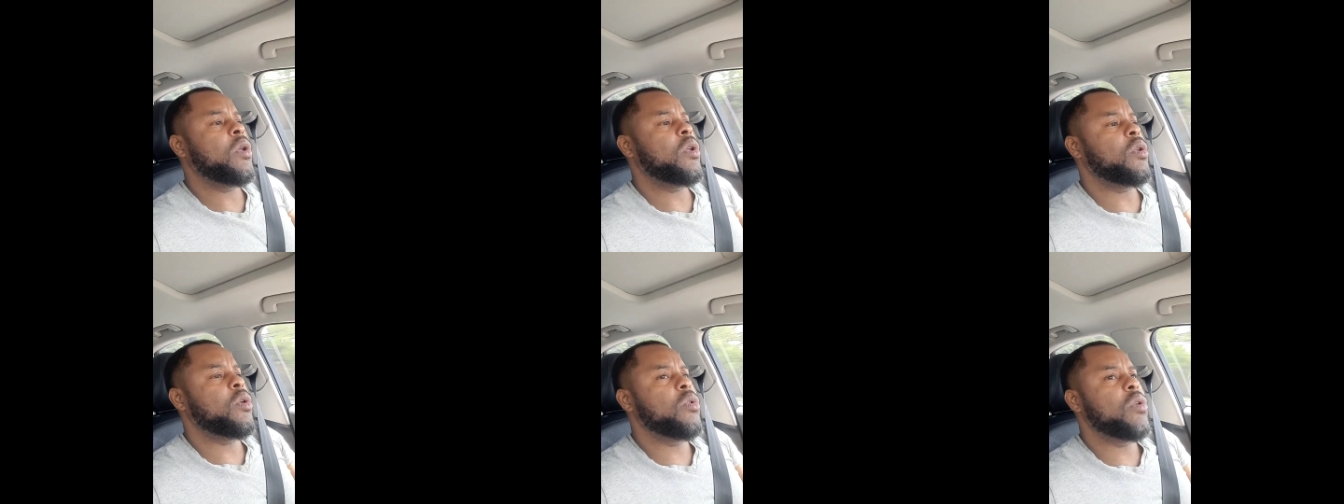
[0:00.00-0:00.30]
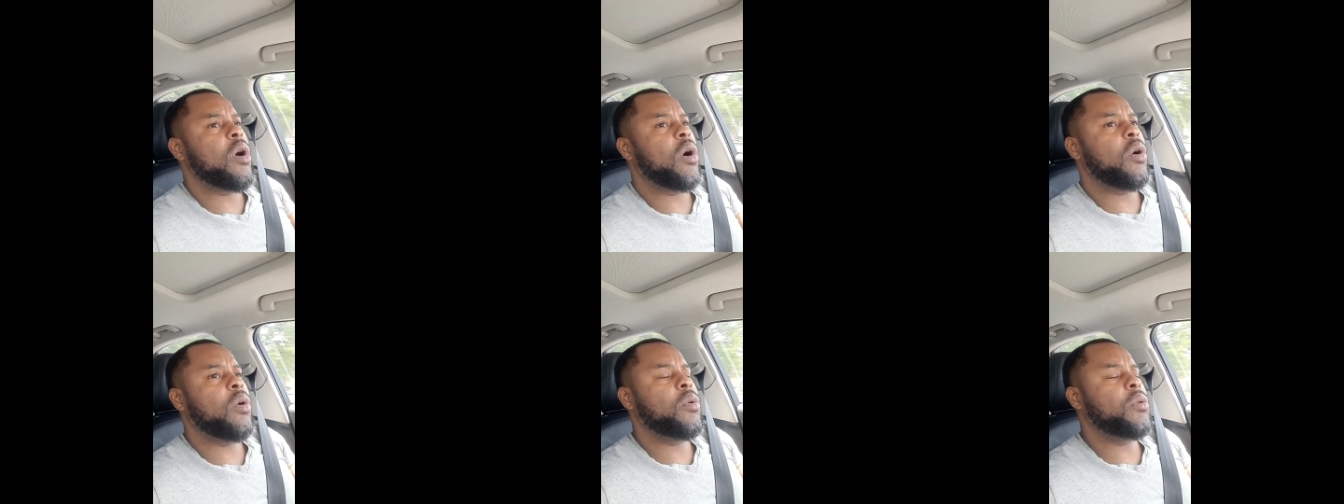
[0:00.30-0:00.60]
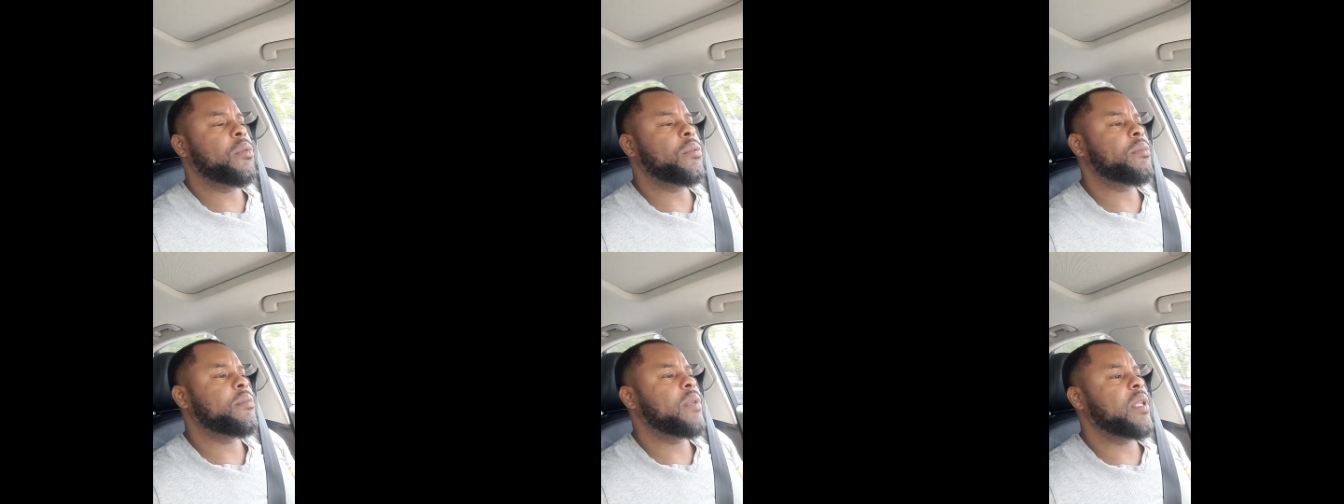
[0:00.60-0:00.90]
you
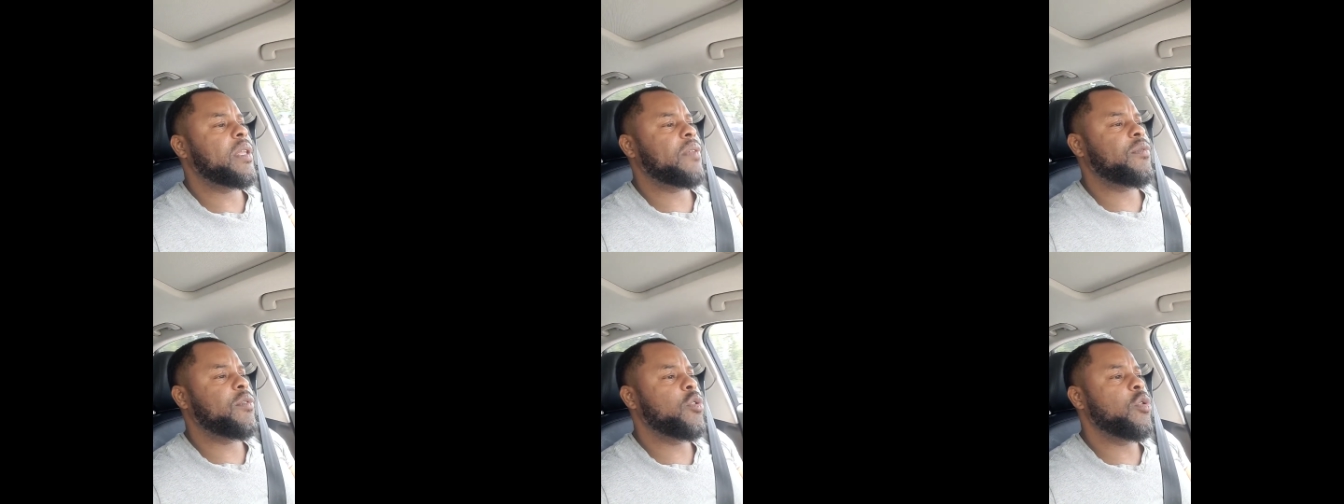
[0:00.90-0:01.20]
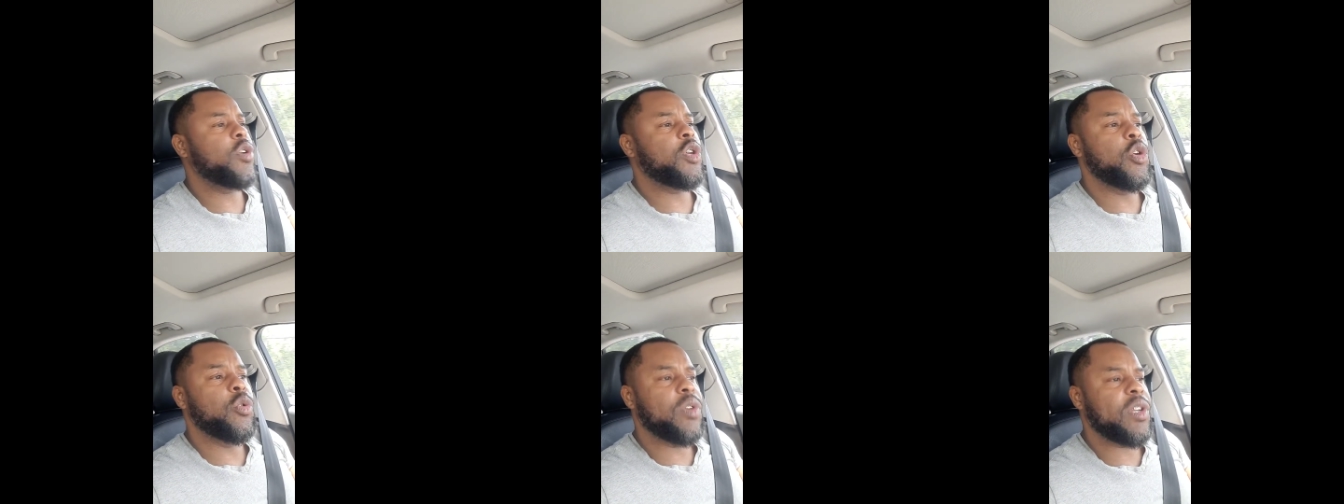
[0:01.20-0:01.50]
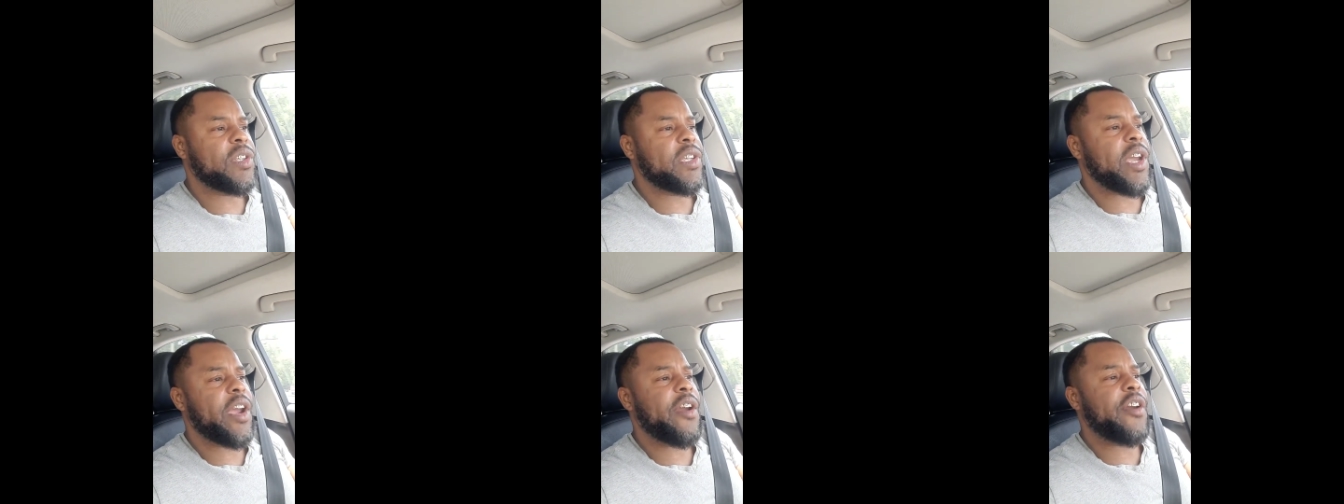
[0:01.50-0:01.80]
know? If you're
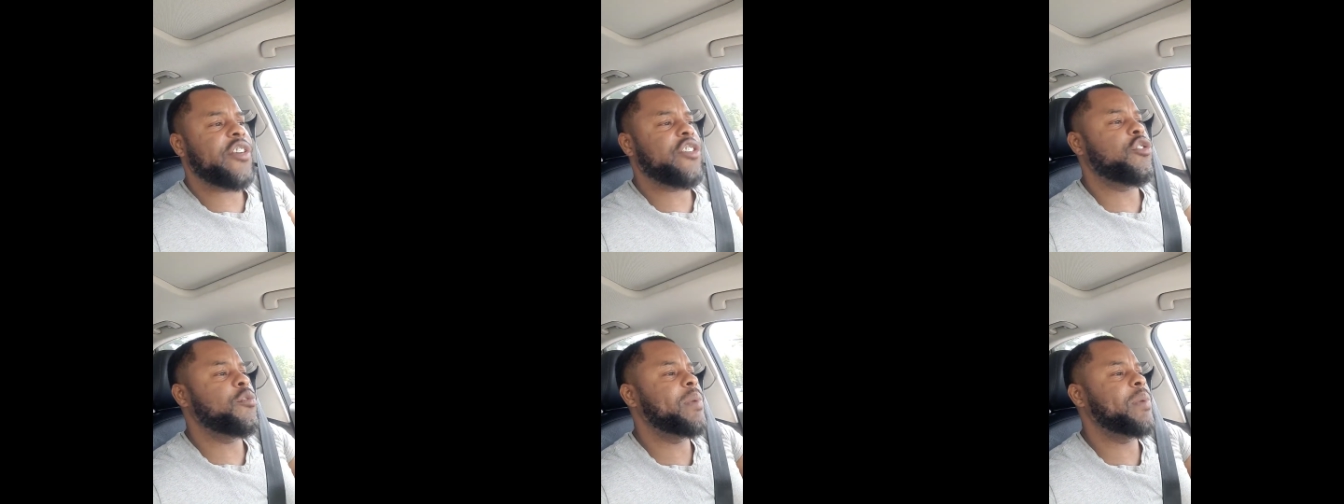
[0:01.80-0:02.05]
Unitarians,